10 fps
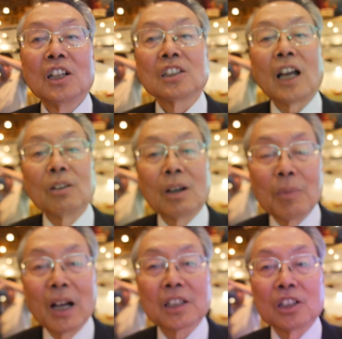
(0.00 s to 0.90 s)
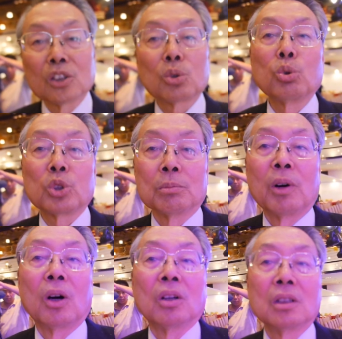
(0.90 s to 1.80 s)
Taiwan market is too
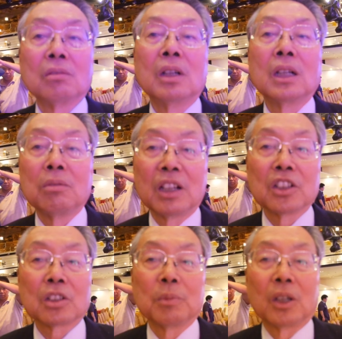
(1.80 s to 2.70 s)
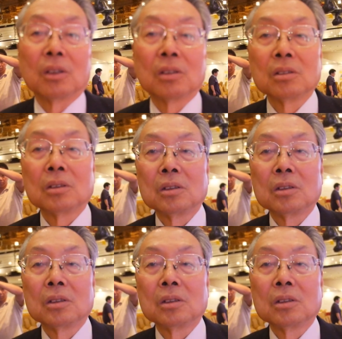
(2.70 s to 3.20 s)
small, very, very small.